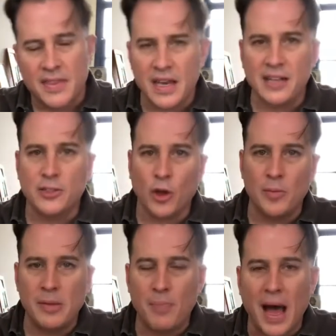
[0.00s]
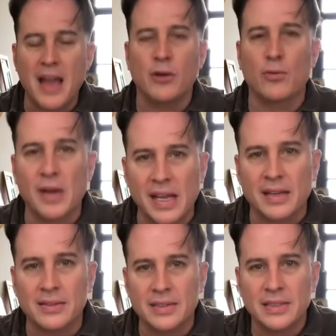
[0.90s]
Then it told me, buy a
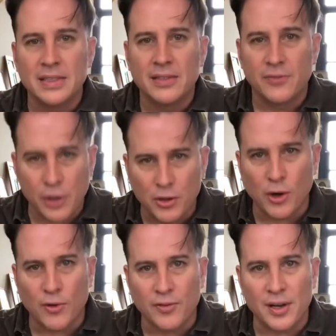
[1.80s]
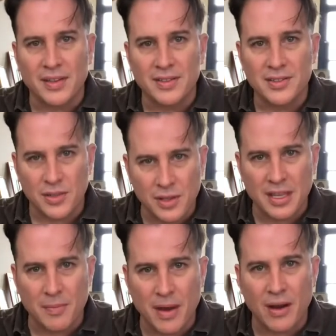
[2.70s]
ring for your girlfriend so that you
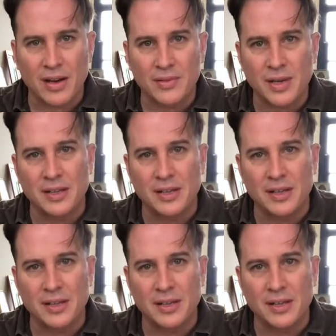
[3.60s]
can get married.